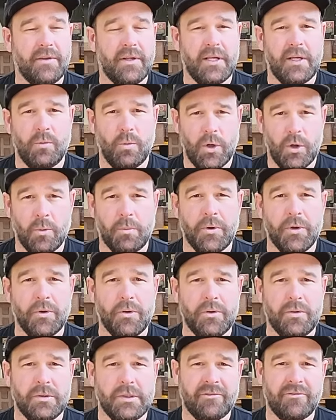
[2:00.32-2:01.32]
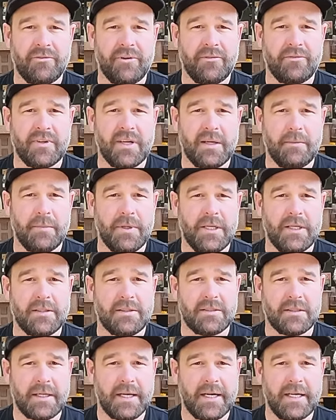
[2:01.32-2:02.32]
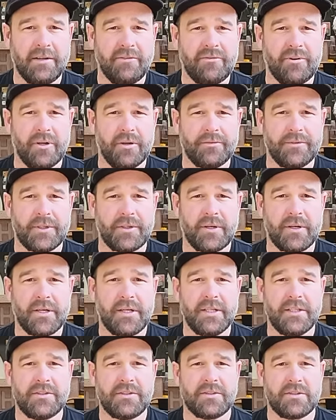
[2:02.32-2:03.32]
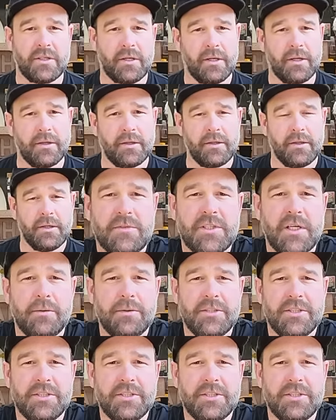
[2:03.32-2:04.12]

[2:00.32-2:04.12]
the whirlpool for 15 minutes at 85 degrees. So we